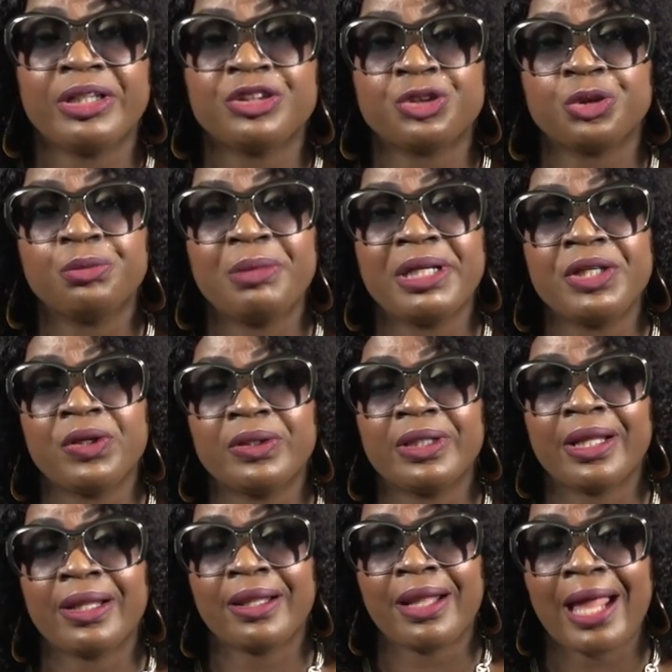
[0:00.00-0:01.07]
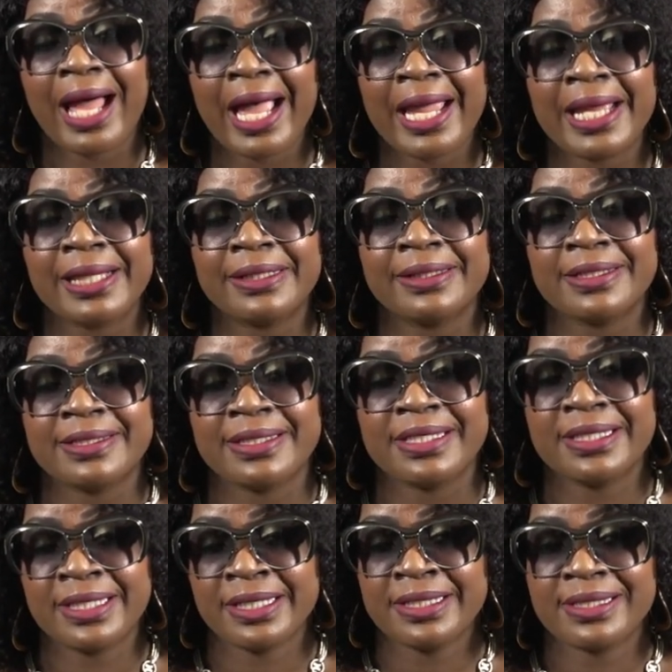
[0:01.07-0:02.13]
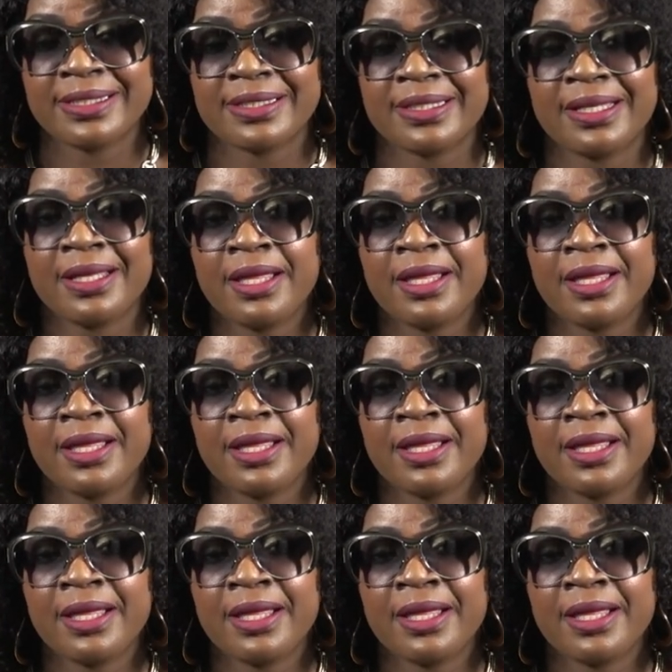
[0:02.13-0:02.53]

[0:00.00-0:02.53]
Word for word: so many underlying diseases